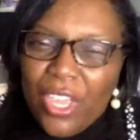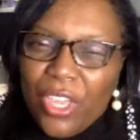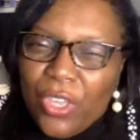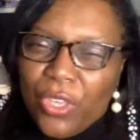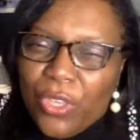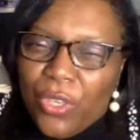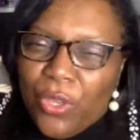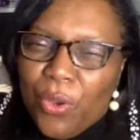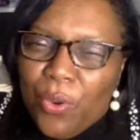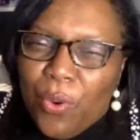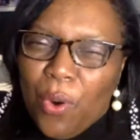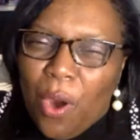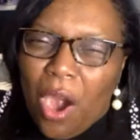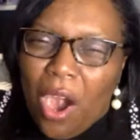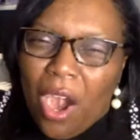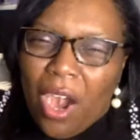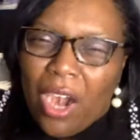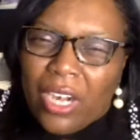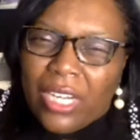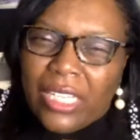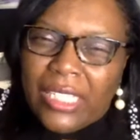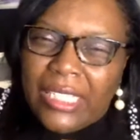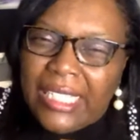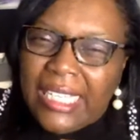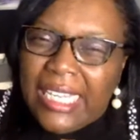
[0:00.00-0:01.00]
You
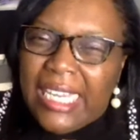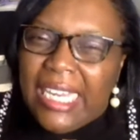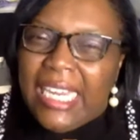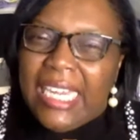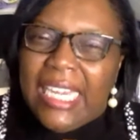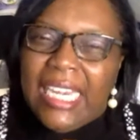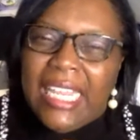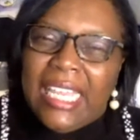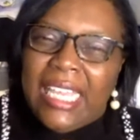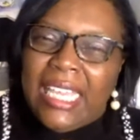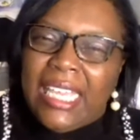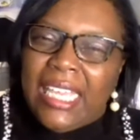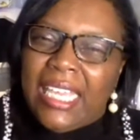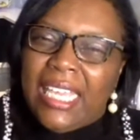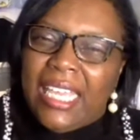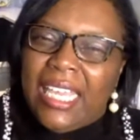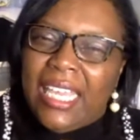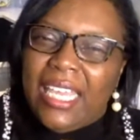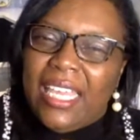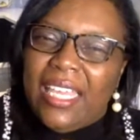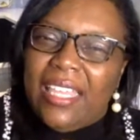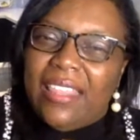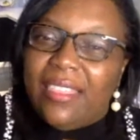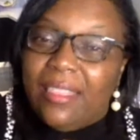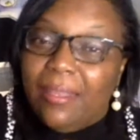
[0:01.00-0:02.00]
are leading
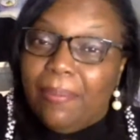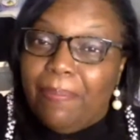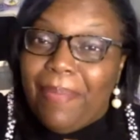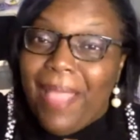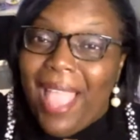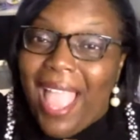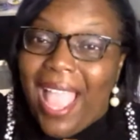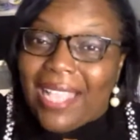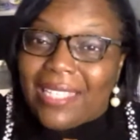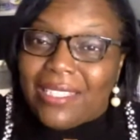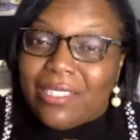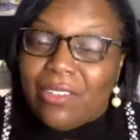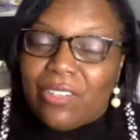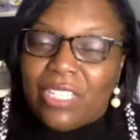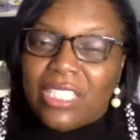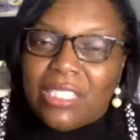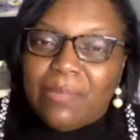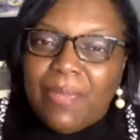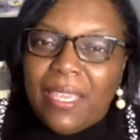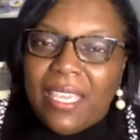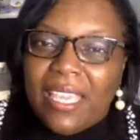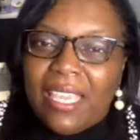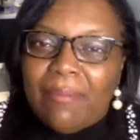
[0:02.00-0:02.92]
the pack, so to speak.